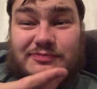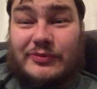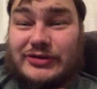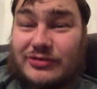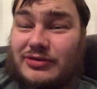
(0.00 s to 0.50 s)

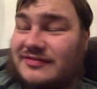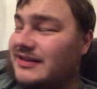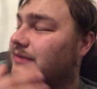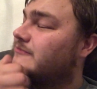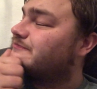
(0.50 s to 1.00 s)
We just got to
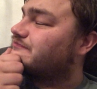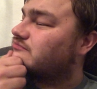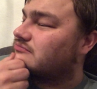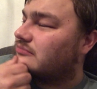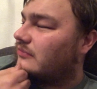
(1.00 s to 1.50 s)
see.
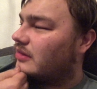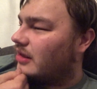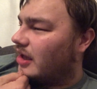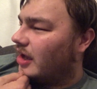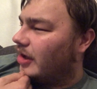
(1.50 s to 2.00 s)

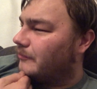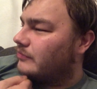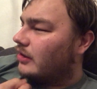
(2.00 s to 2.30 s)
I'm